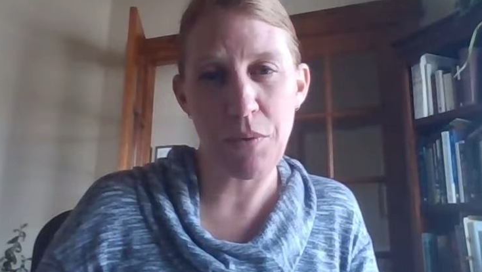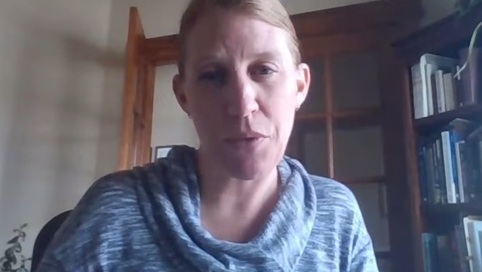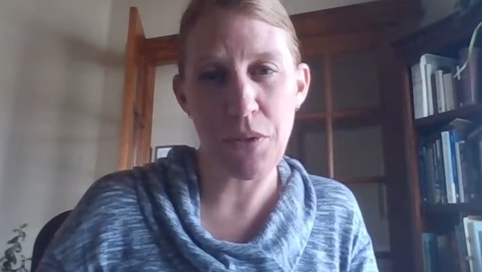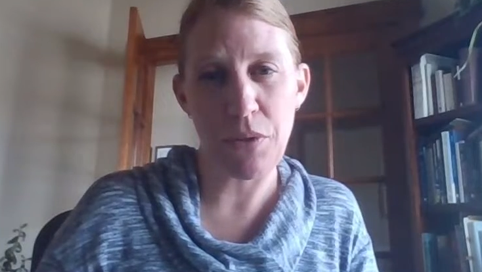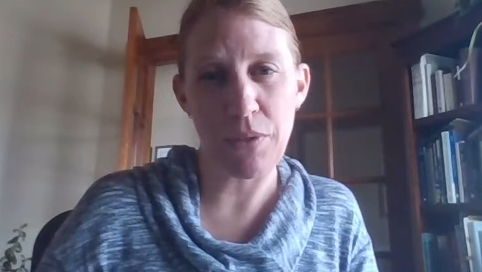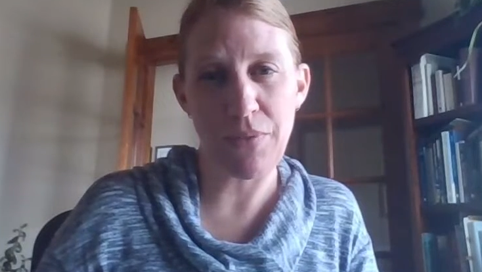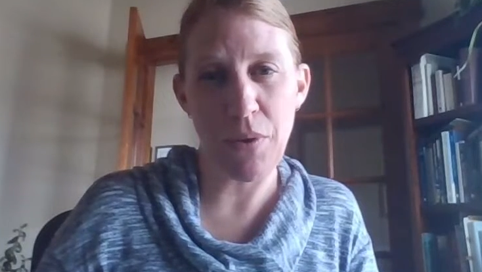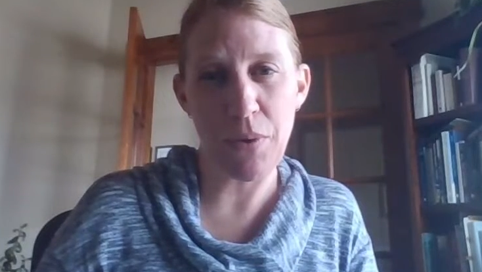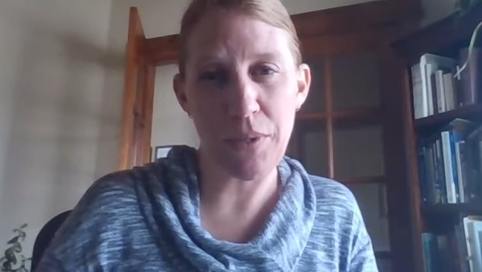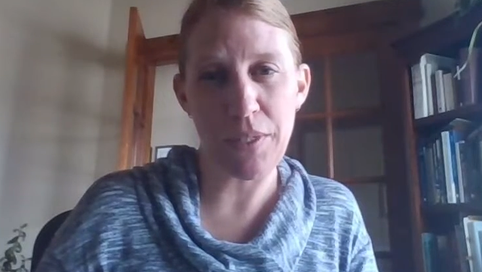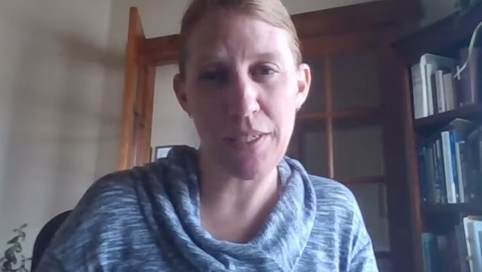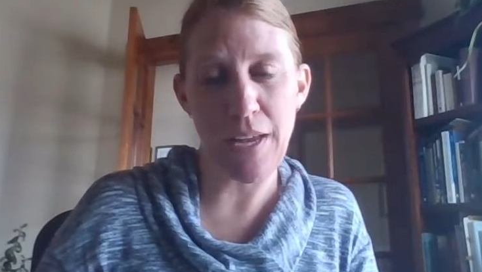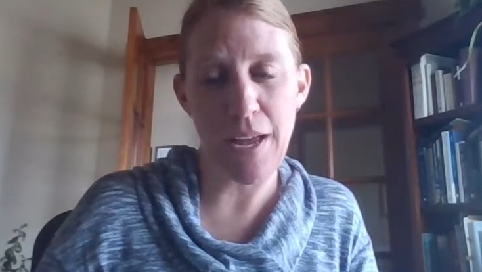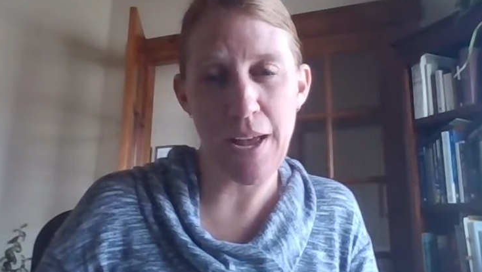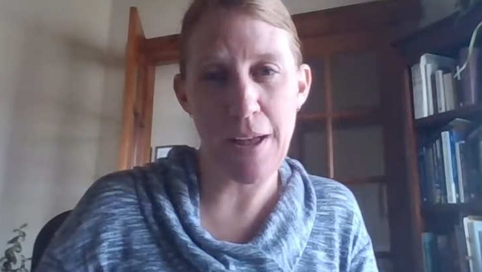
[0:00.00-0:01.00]
with those
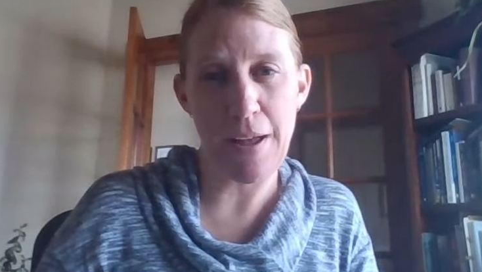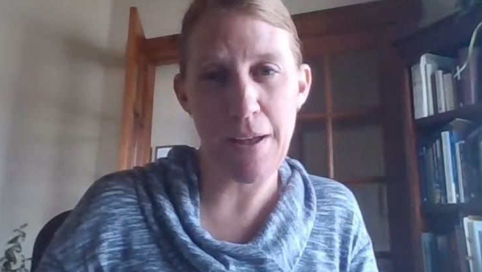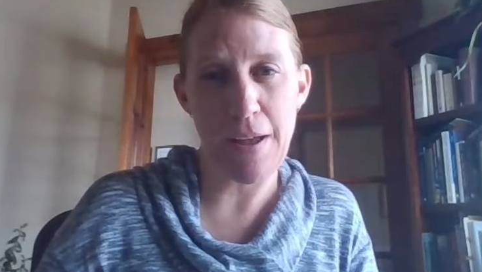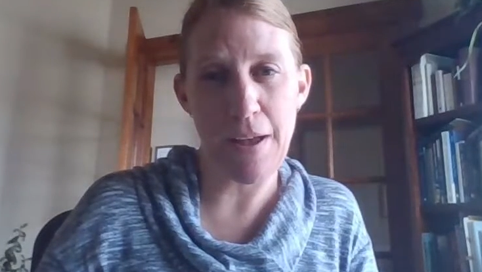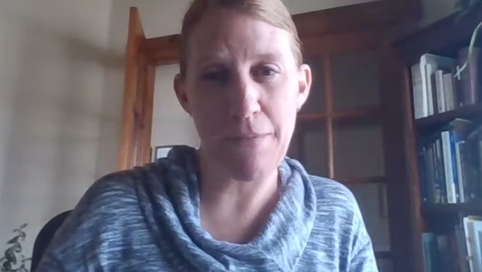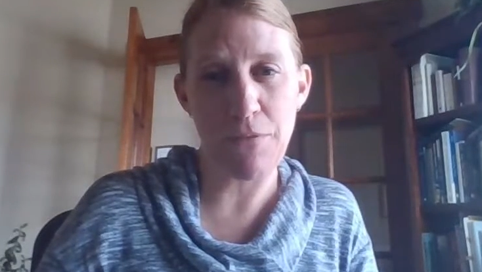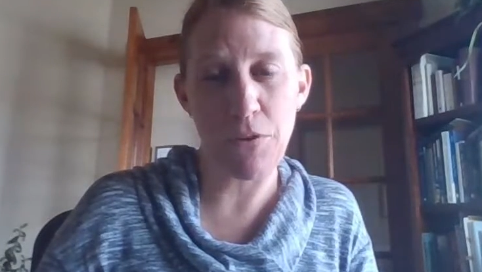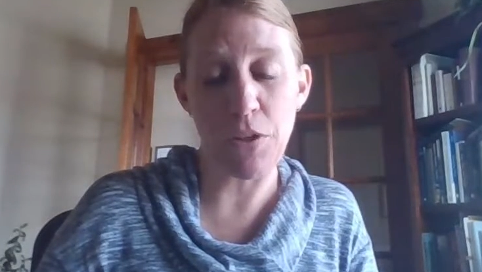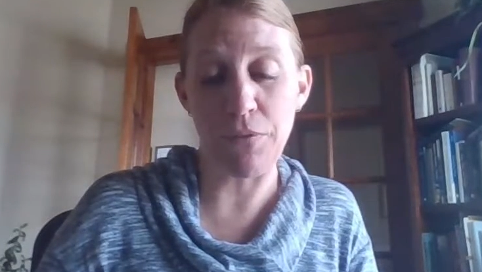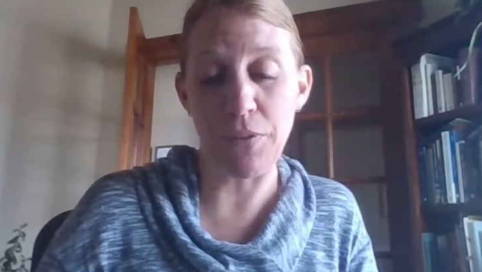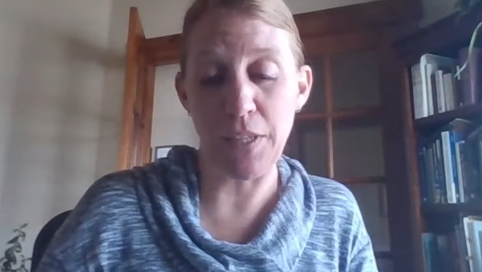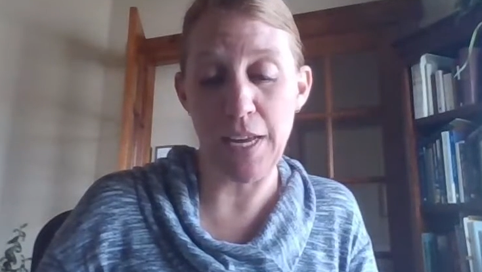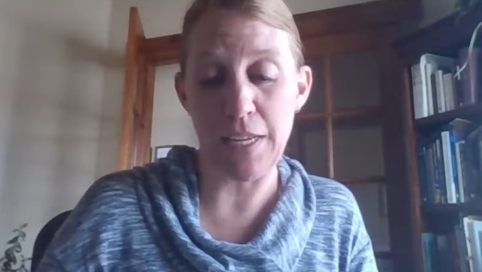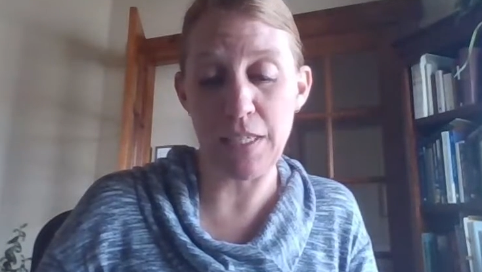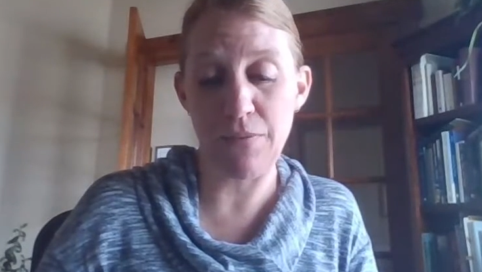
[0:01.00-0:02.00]
folks for the
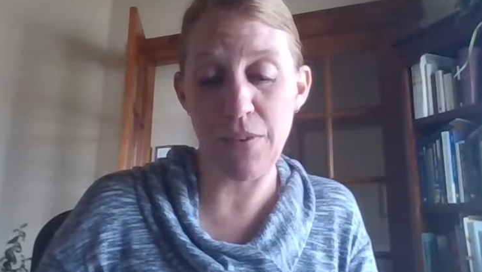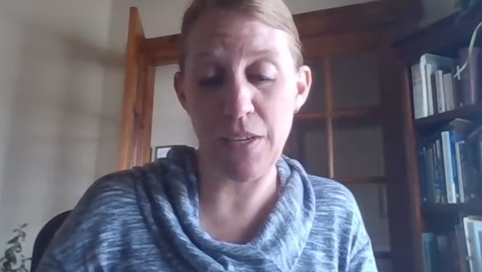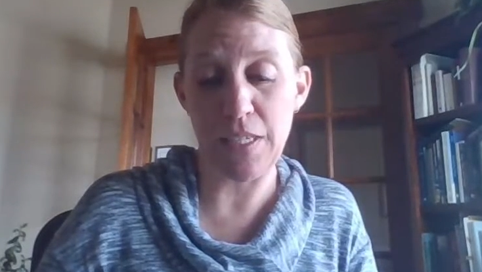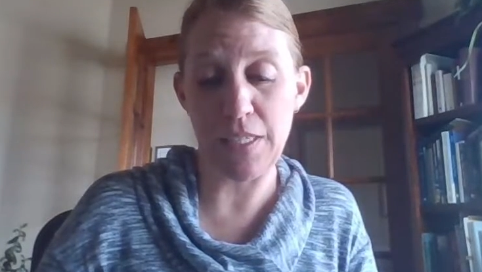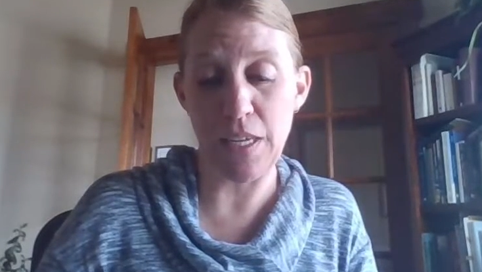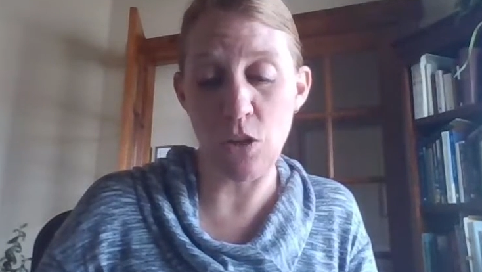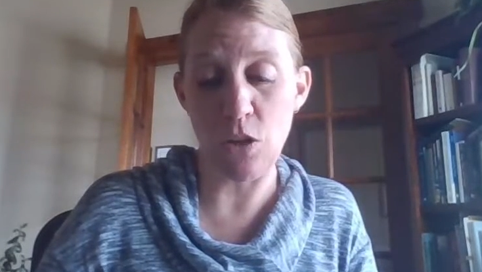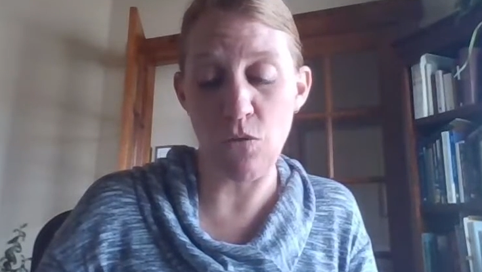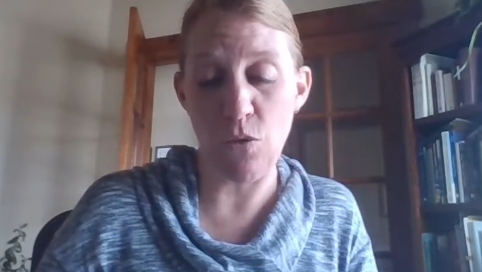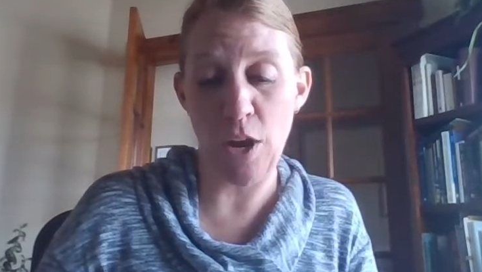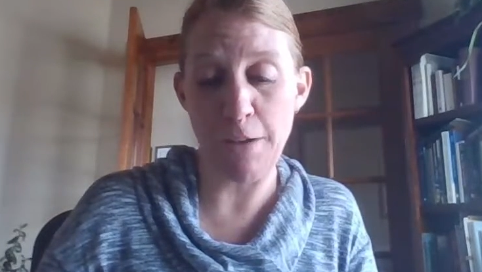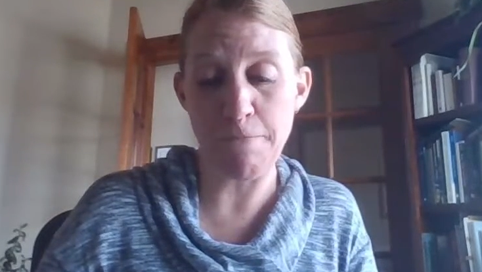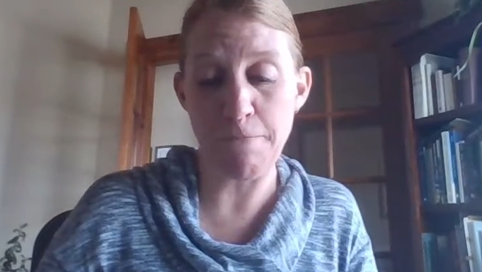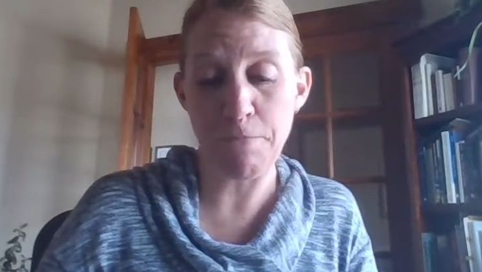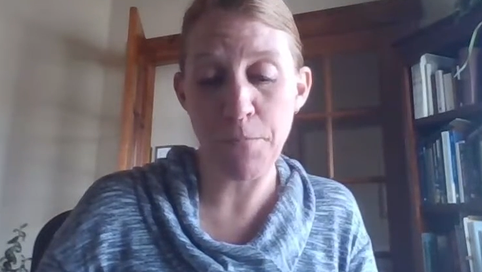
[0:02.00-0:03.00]
philosophies that you've
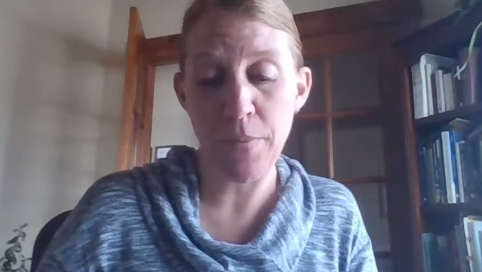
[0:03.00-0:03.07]
read.